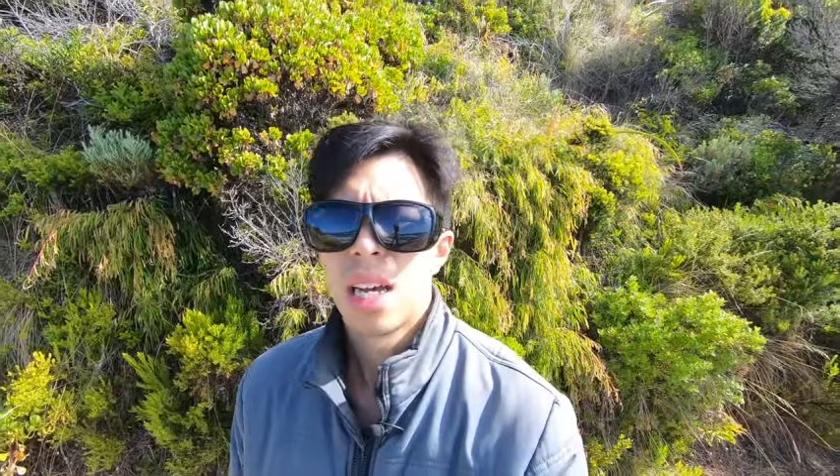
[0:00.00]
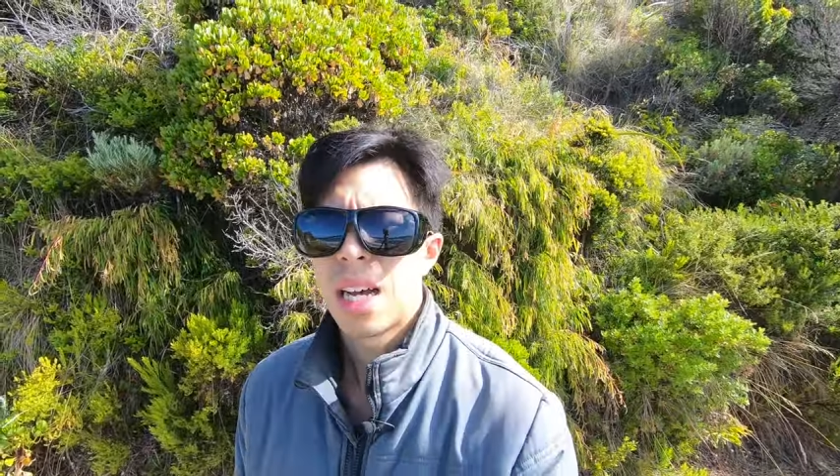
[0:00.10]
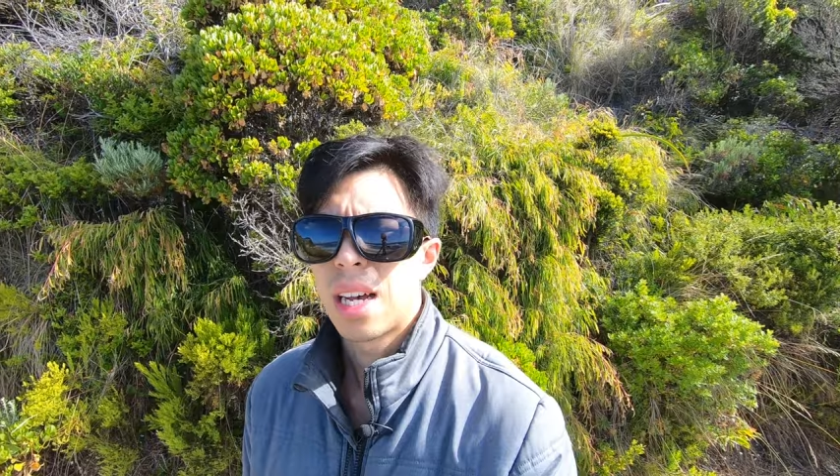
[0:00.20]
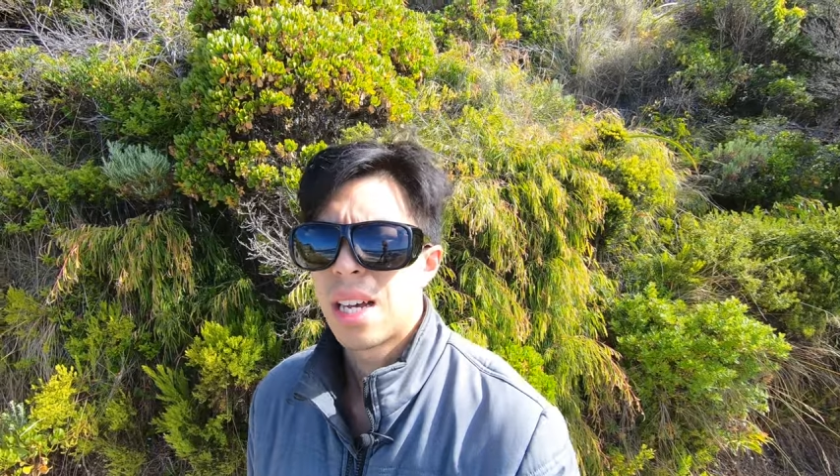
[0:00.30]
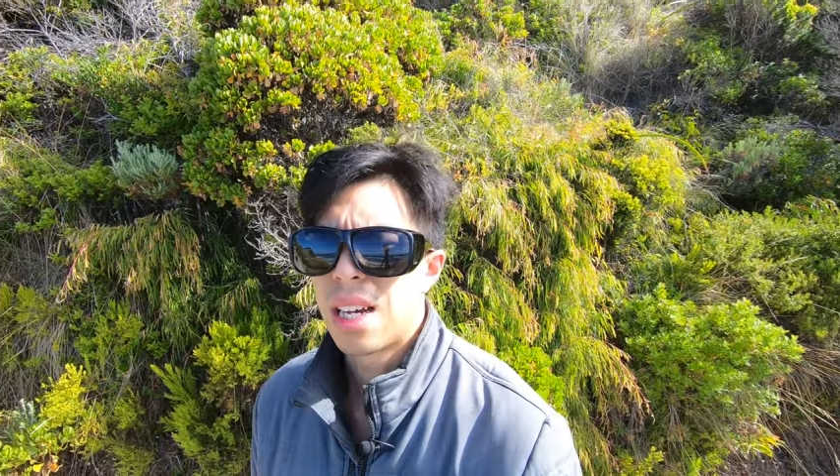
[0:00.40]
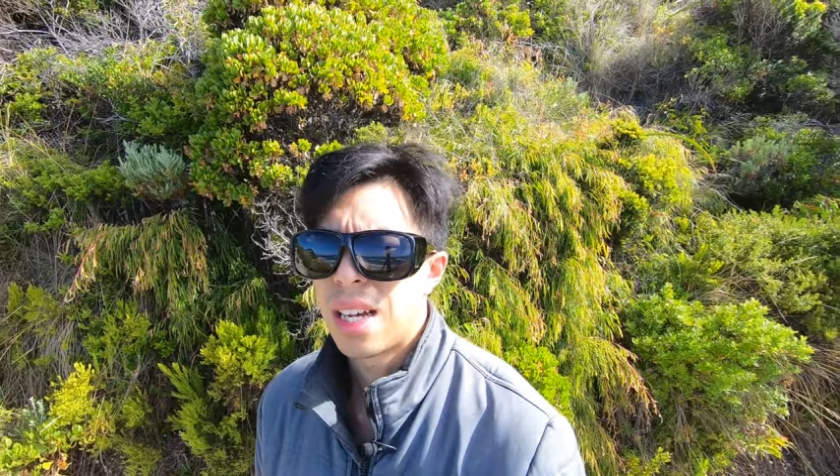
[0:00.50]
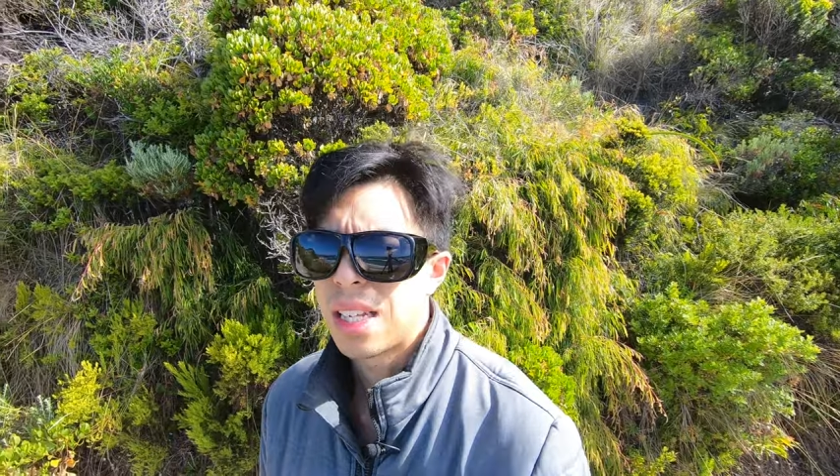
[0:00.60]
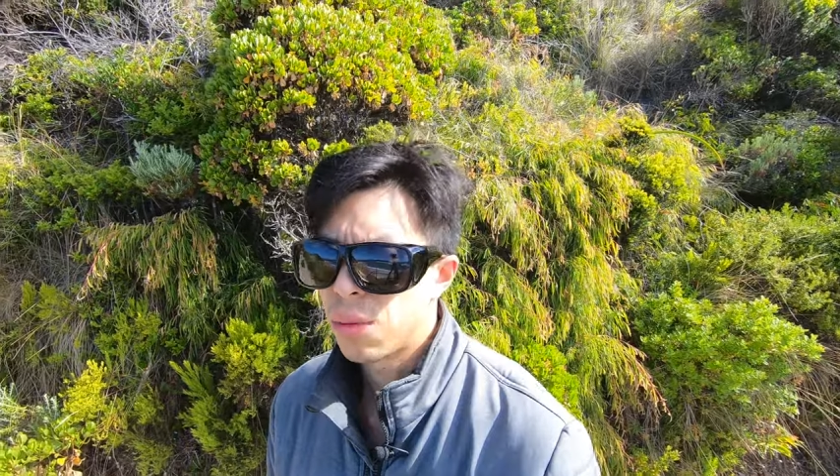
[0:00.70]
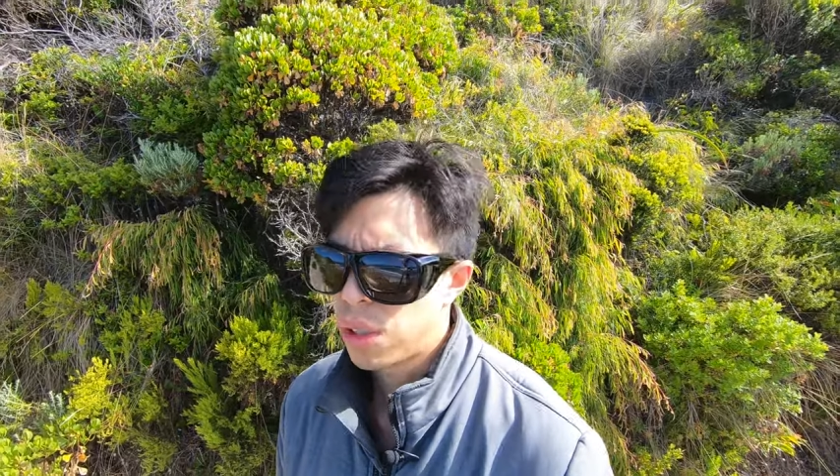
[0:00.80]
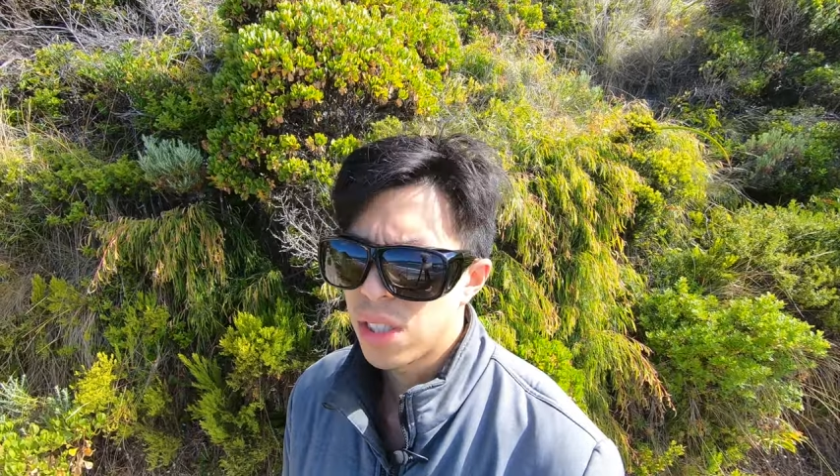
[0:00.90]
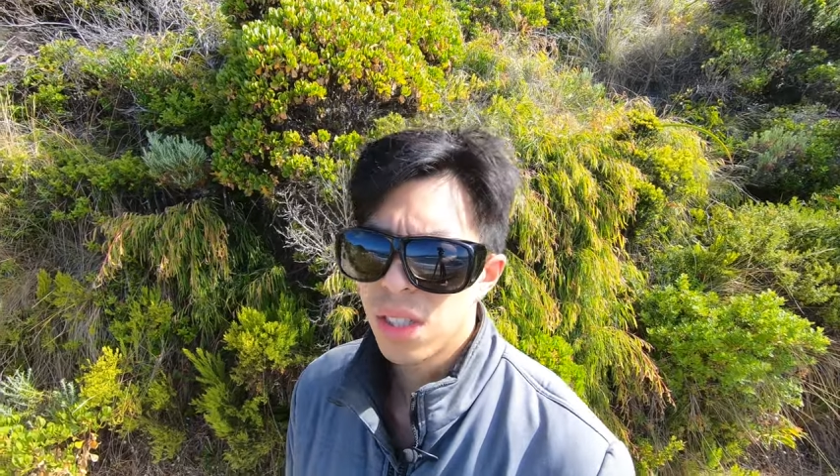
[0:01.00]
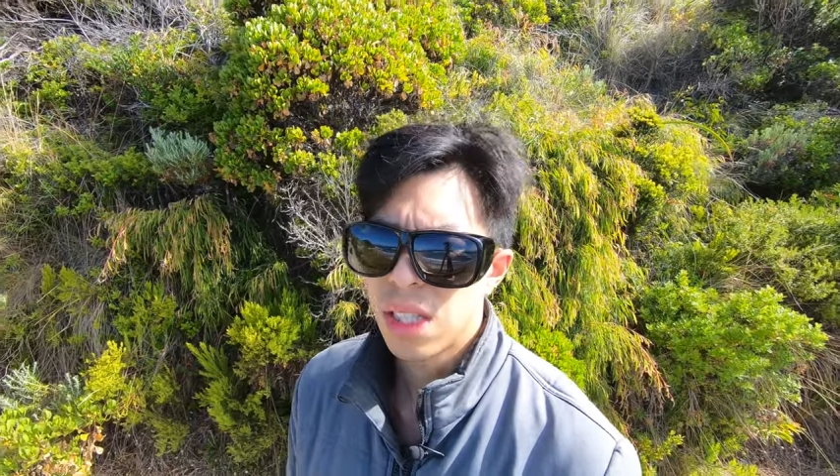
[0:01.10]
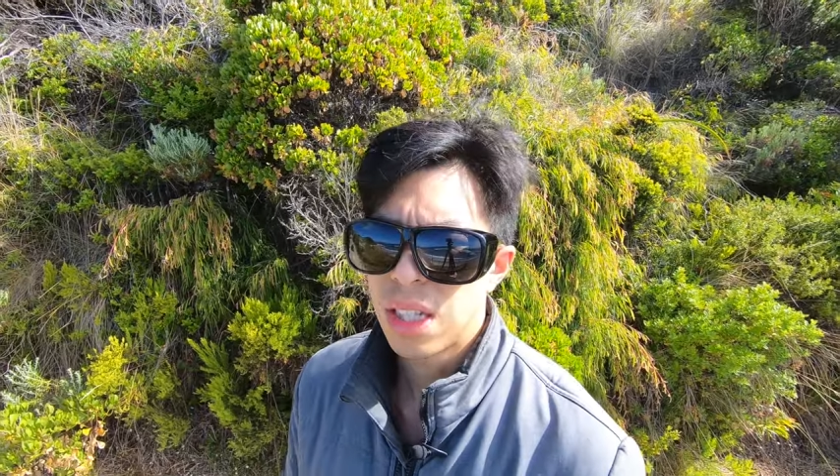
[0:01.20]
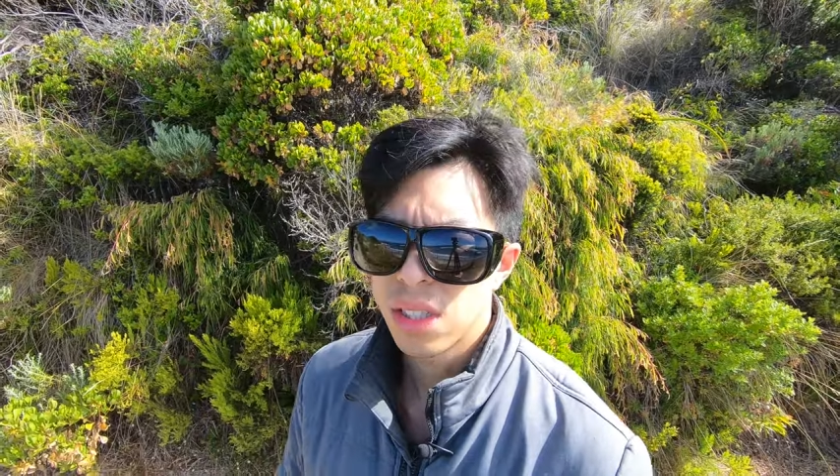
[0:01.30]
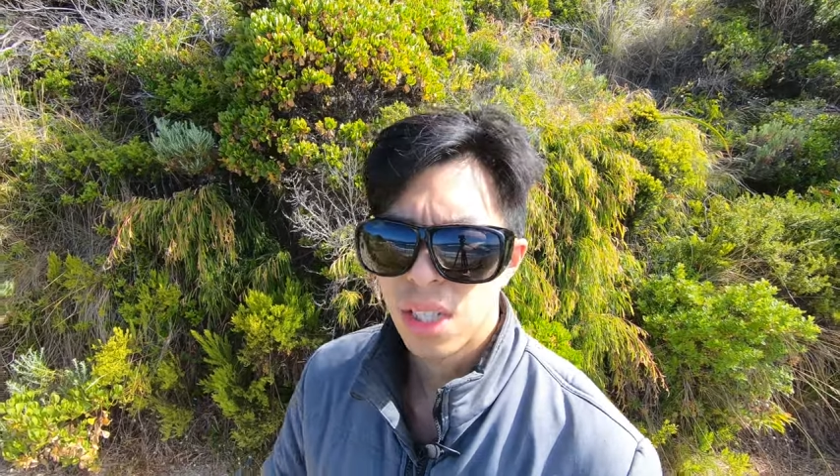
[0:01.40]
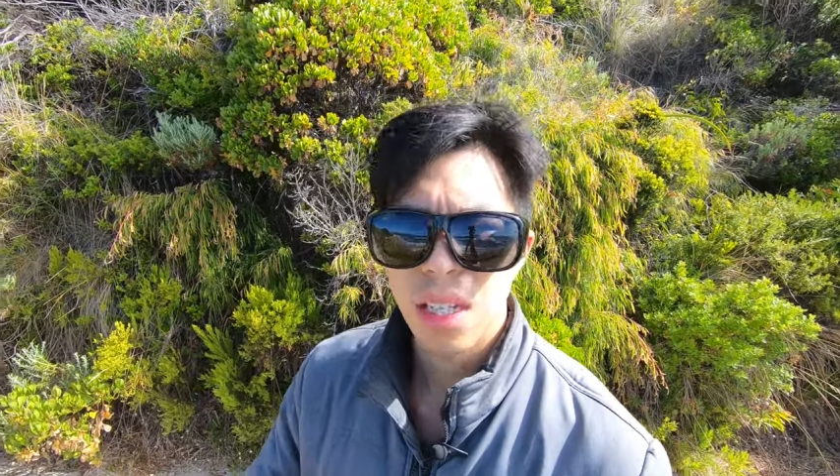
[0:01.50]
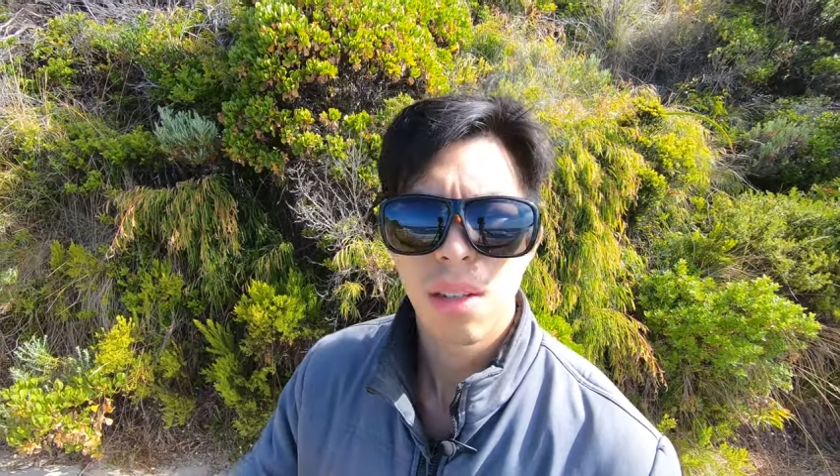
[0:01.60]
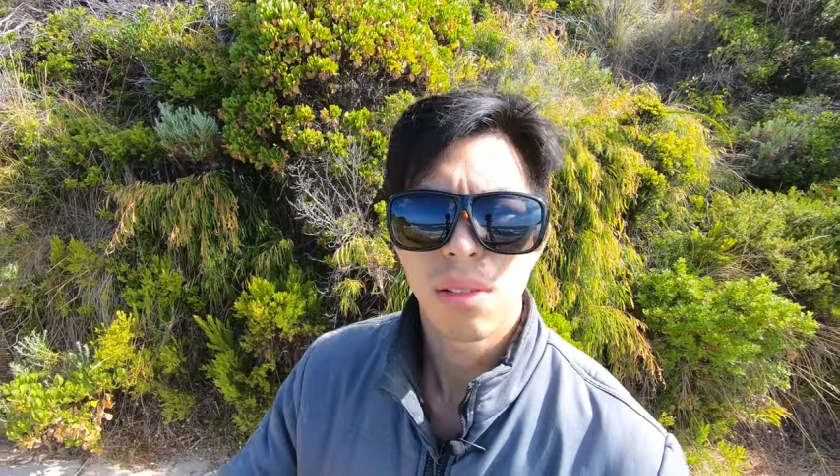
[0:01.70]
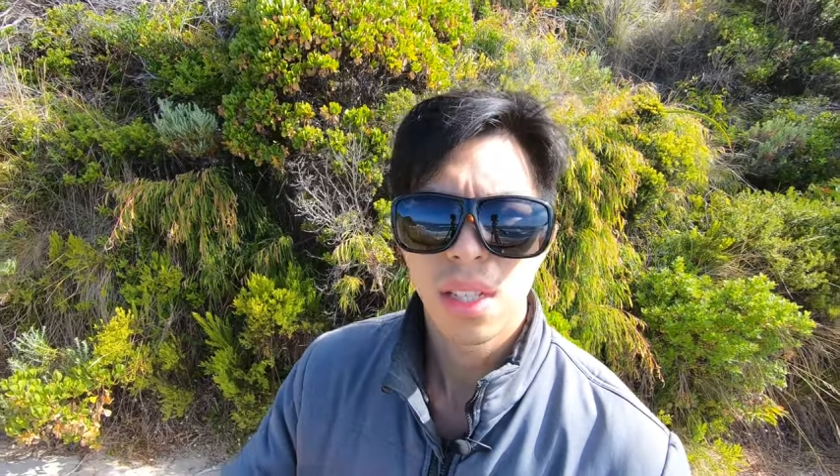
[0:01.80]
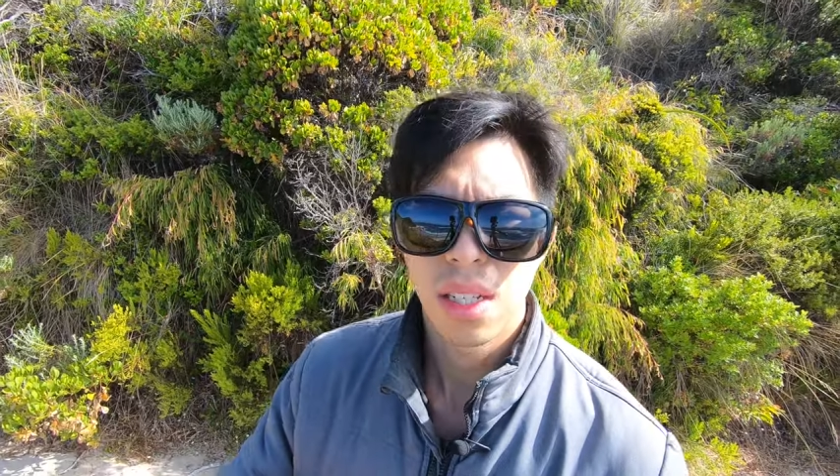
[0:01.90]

And the reason is the